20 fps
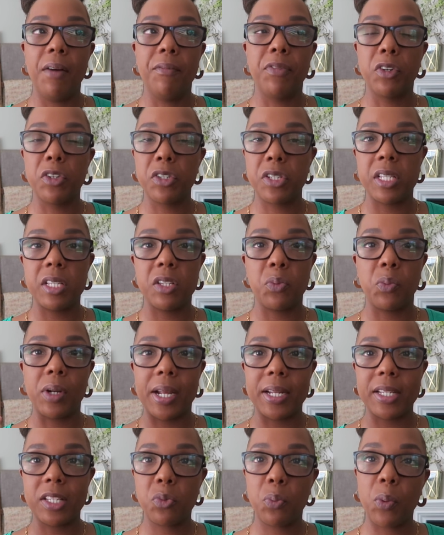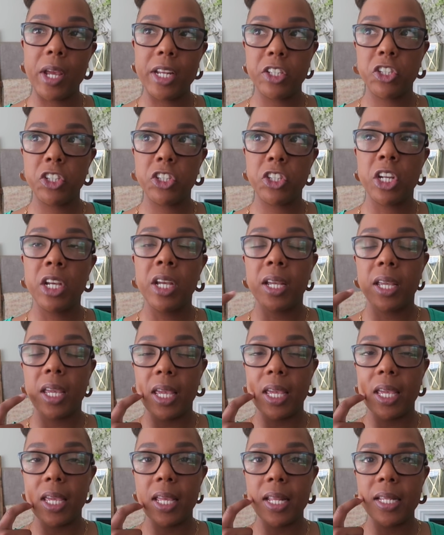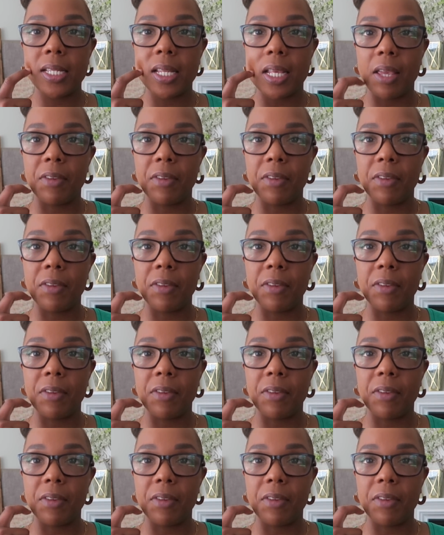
Versus when I switch kids,